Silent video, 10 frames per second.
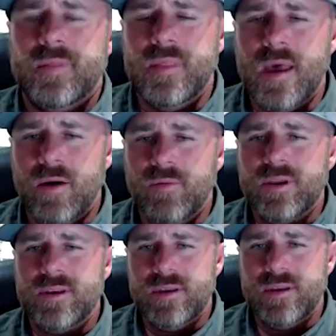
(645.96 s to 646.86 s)
Now we
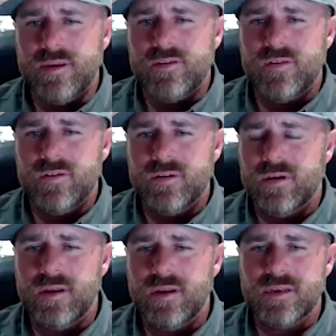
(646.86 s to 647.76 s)
can teach.
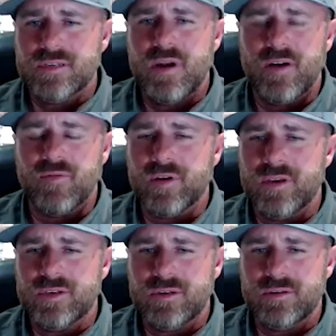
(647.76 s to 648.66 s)
And it doesn't matter if we're
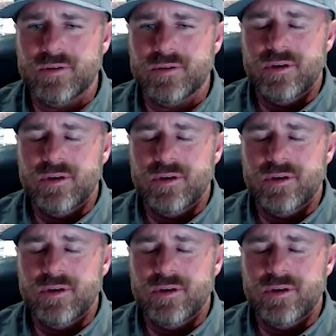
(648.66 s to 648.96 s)
teaching